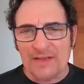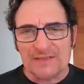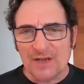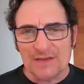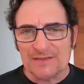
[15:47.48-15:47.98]

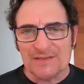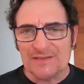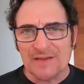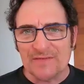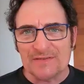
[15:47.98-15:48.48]
songs that
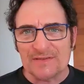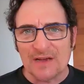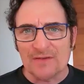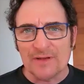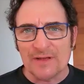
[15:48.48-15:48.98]
she's ever
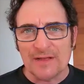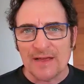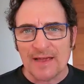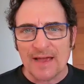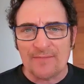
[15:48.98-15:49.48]
sung, really.
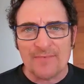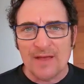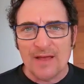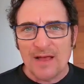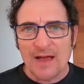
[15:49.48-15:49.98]
Like I
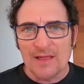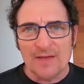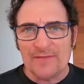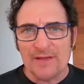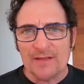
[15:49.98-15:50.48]

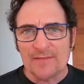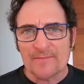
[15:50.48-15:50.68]
loved it.